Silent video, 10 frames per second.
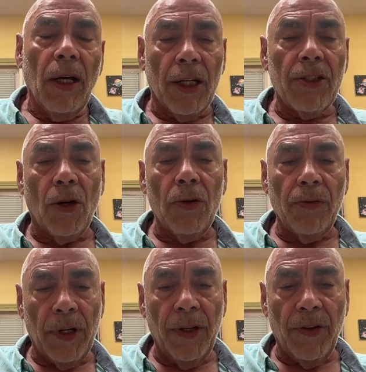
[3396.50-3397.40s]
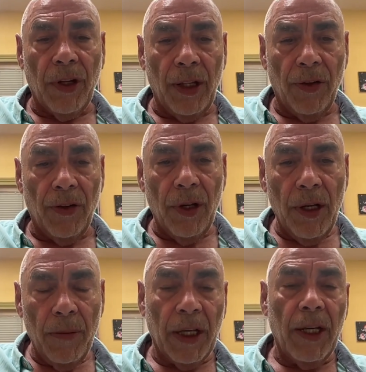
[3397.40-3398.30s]
atoned for his sins
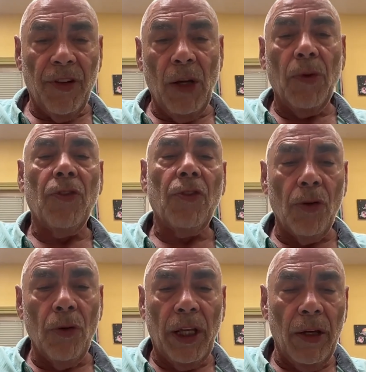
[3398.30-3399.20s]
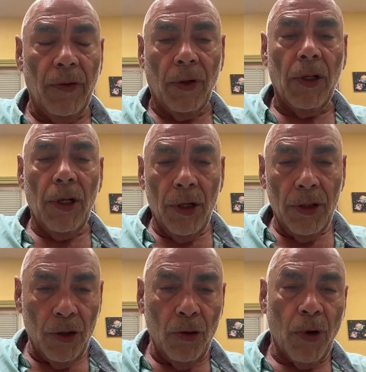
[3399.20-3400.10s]
because he was too evil,
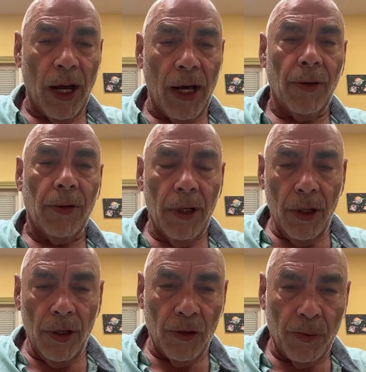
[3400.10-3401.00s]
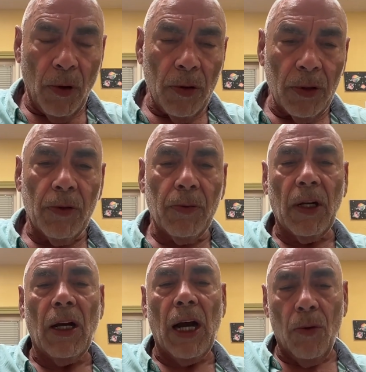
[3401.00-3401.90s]
too brown, spoke
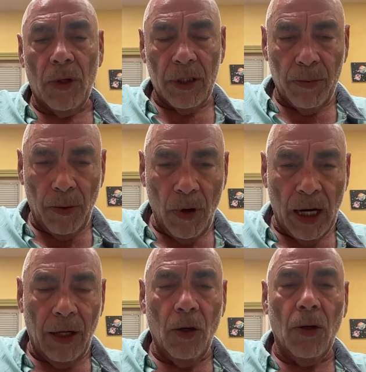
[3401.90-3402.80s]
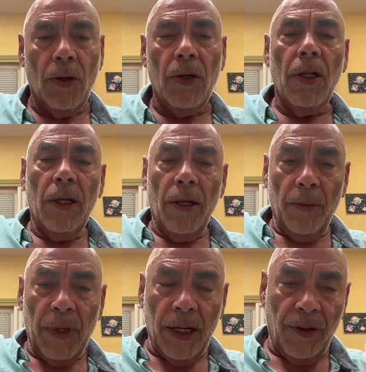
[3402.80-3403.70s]
calor,
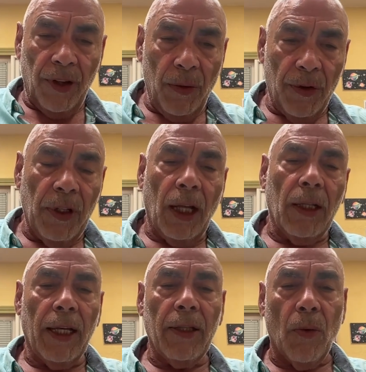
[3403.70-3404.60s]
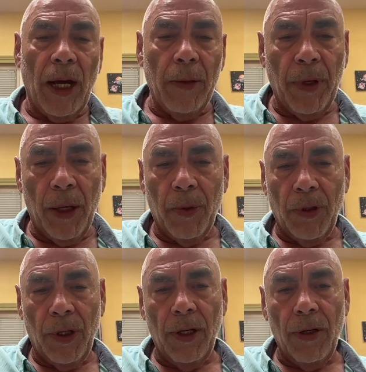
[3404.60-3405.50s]
because he was not like the white
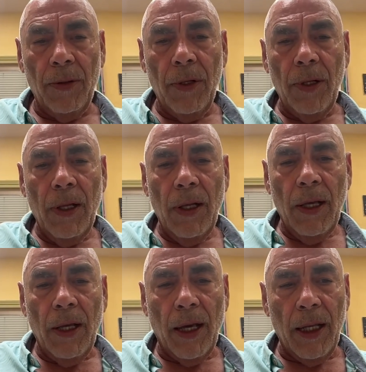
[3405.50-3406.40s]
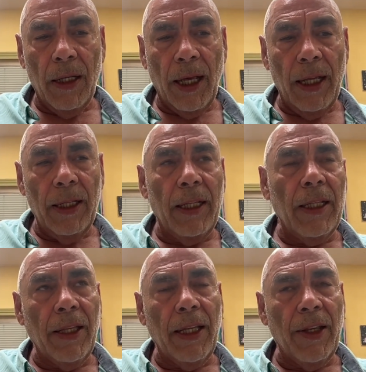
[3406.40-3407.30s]
people, you know? And
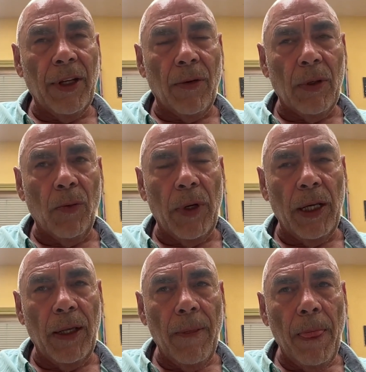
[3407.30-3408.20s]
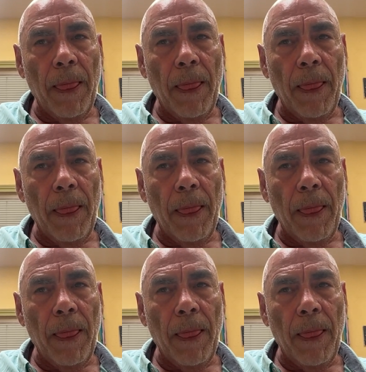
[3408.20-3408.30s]
the thing is that when we